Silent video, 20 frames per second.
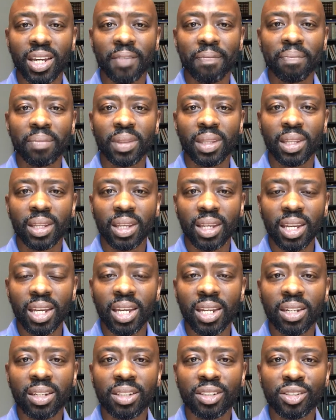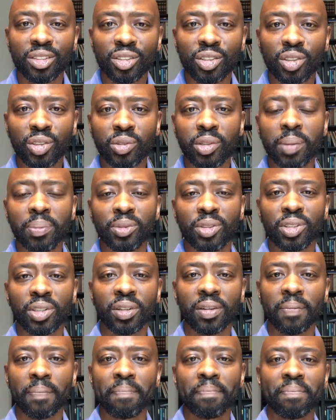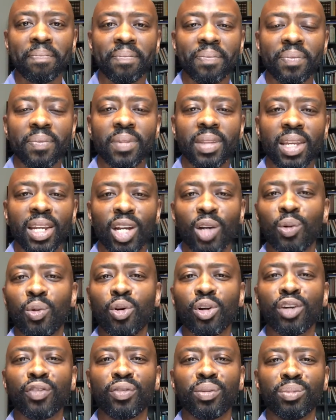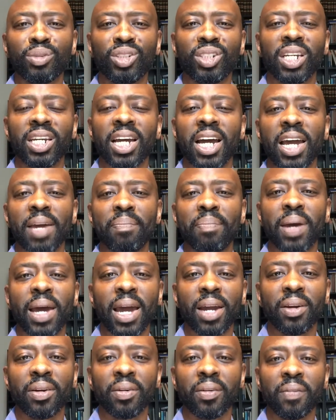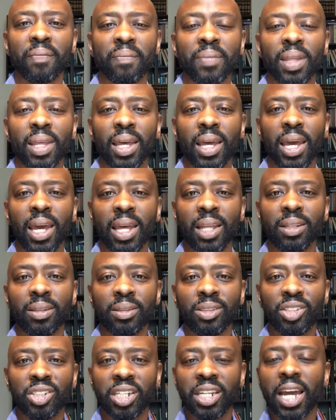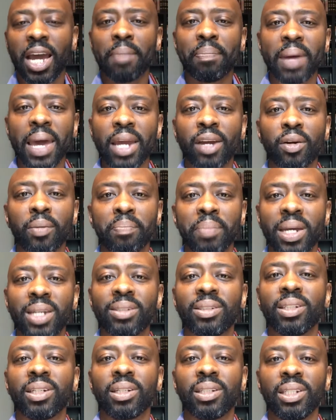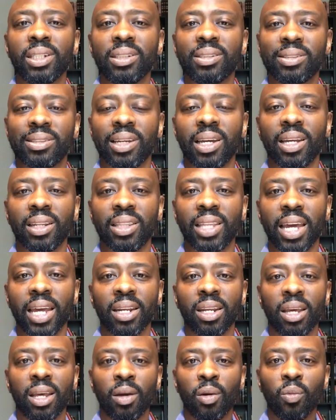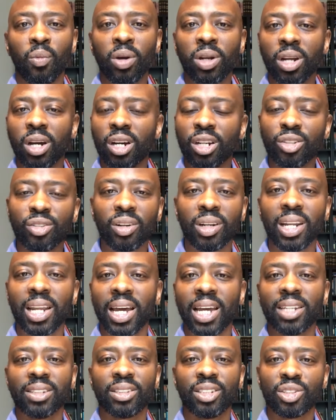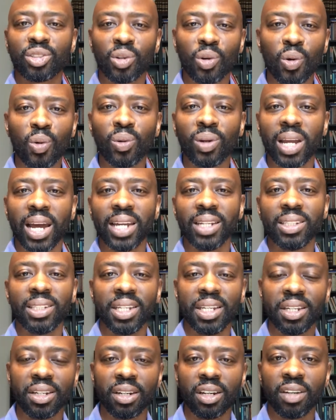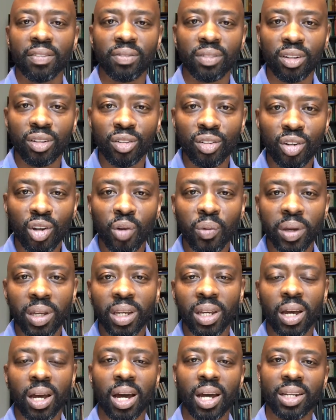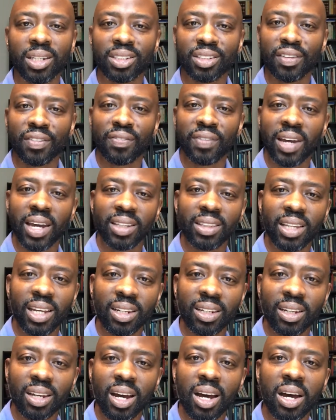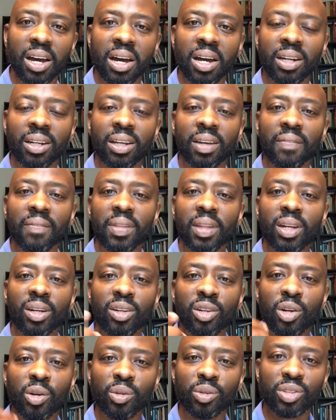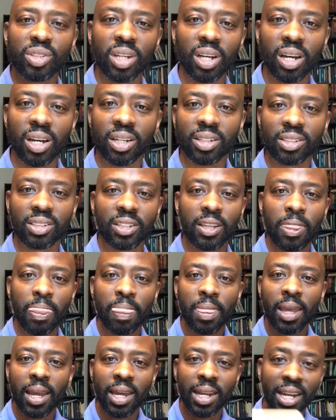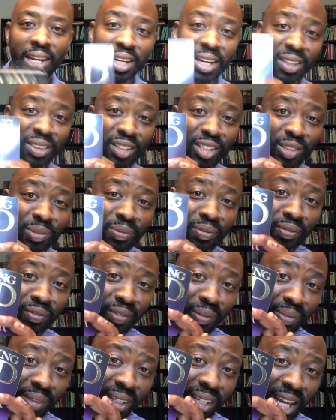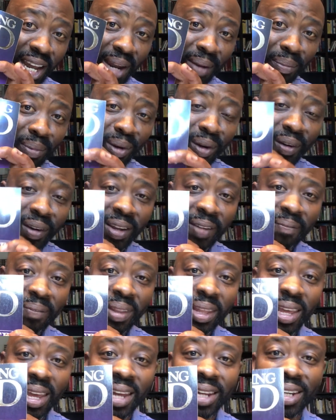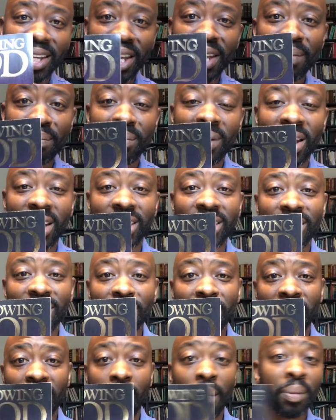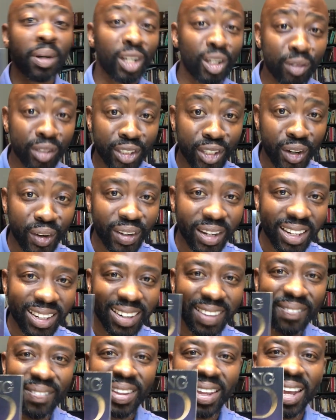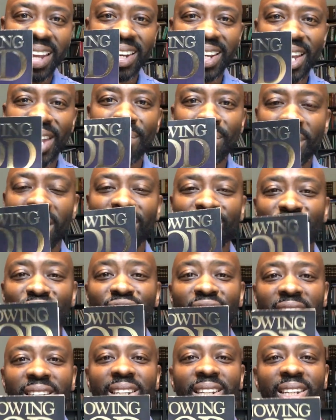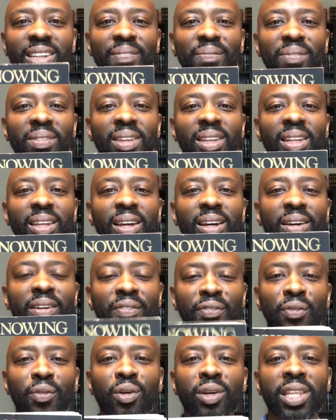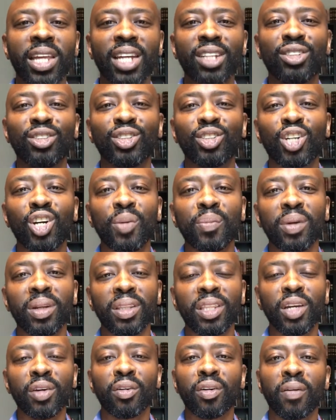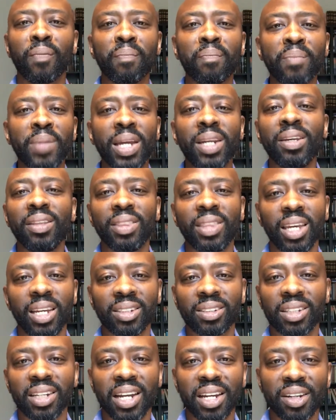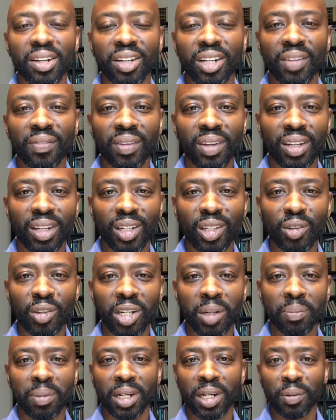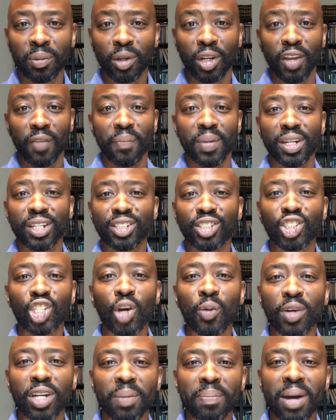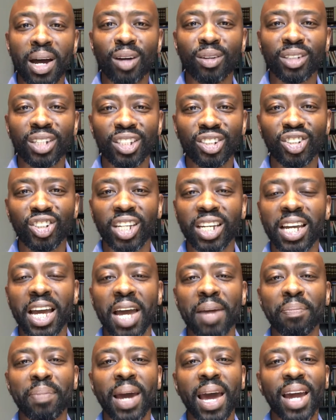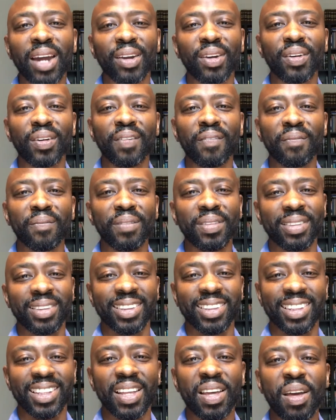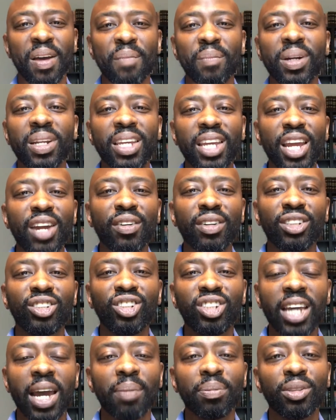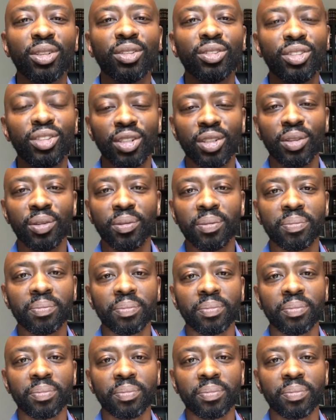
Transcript: it in Scripture. And I quoted from J.I. Packer, and J.I. Packer basically said that what underlies this whole idea of knowing God is the fact that God knows us. And I got this from the library, and in my I'm going to return it, and in my study for that sermon, there are many things that I could have included, but it would have been a sermon about J.I. Packer. But here in chapter 2,